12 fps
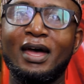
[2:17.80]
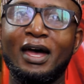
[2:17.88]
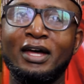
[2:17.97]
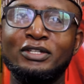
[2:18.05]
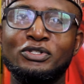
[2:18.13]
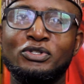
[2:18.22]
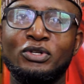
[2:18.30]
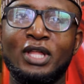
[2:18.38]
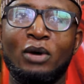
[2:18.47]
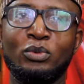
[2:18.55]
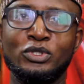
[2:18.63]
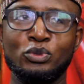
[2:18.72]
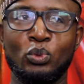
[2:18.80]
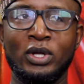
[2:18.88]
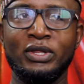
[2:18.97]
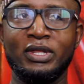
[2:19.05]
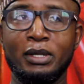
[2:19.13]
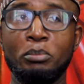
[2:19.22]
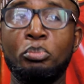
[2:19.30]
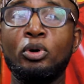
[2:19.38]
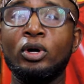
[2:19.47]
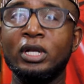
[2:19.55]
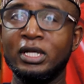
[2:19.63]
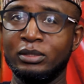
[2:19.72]
And so that was one thing
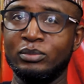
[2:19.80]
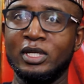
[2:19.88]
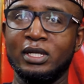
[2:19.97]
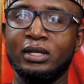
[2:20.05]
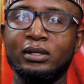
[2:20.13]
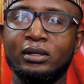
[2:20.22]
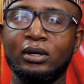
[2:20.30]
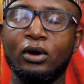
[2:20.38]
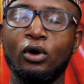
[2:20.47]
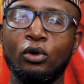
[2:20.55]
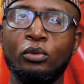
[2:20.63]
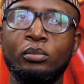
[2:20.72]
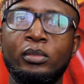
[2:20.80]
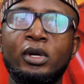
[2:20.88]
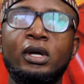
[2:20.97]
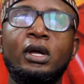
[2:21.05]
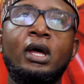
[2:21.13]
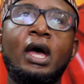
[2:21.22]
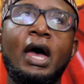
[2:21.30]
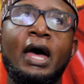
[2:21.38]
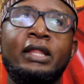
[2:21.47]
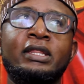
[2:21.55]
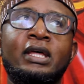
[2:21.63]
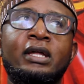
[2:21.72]
pulling me home.
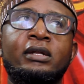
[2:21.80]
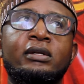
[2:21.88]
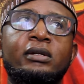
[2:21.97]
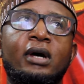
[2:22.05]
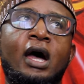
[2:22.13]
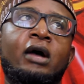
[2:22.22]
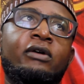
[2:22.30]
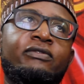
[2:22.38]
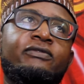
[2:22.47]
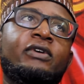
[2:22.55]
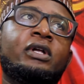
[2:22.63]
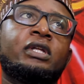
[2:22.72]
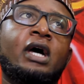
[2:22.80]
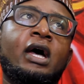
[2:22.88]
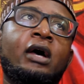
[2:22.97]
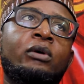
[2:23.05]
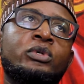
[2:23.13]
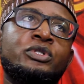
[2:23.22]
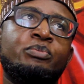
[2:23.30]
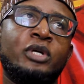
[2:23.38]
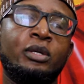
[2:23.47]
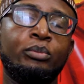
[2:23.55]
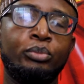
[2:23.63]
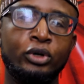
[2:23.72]
And then I felt I was
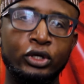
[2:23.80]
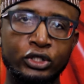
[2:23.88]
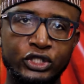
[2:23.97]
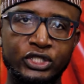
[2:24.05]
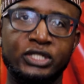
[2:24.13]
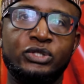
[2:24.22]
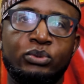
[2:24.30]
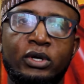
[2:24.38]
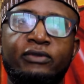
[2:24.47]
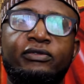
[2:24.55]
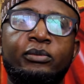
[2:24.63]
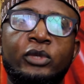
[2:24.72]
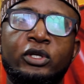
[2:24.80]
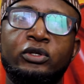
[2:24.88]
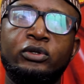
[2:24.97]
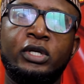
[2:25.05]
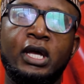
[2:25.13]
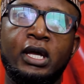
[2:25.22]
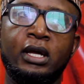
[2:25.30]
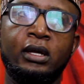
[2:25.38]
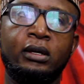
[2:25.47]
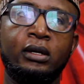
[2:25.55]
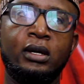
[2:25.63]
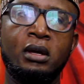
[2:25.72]
being pushed as well from the
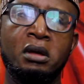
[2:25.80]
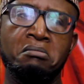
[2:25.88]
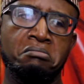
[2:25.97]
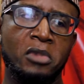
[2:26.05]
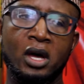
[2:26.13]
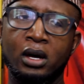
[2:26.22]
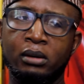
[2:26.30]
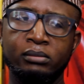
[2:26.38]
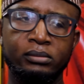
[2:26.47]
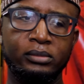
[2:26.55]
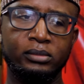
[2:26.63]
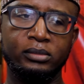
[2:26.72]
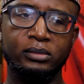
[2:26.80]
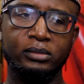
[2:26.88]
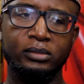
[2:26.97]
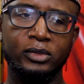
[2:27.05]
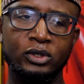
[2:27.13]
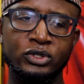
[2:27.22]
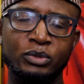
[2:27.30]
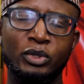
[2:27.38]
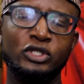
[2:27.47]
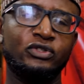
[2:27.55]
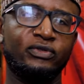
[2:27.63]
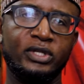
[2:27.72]
UK. It was a
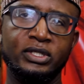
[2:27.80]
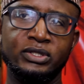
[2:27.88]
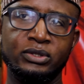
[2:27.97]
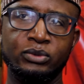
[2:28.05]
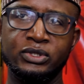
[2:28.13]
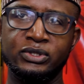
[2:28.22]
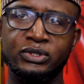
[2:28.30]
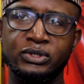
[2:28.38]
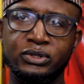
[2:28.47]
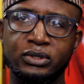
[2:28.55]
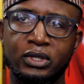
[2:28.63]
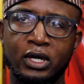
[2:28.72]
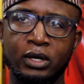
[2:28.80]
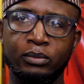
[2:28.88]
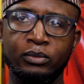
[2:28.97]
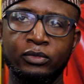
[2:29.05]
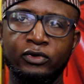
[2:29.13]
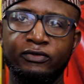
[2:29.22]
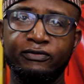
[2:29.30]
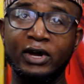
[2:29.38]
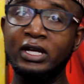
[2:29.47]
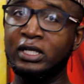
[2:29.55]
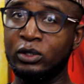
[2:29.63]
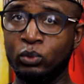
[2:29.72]
bunch of things. It was
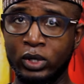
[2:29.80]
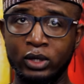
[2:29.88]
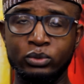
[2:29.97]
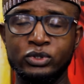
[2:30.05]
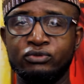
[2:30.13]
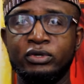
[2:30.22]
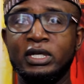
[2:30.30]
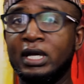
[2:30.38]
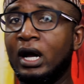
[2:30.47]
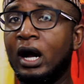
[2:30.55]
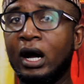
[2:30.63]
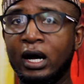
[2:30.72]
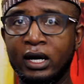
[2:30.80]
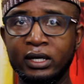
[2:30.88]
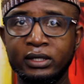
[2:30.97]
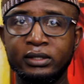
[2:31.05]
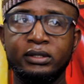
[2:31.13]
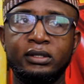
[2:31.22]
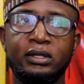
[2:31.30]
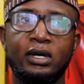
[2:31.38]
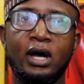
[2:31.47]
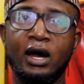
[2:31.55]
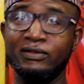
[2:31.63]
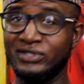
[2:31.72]
finding work was really hard
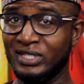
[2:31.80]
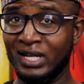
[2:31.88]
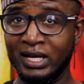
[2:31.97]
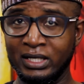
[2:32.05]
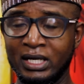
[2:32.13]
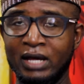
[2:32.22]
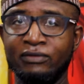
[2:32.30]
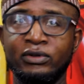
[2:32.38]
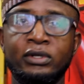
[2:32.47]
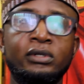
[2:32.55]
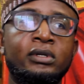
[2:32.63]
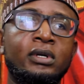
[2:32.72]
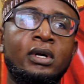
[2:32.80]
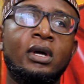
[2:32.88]
after 9/11.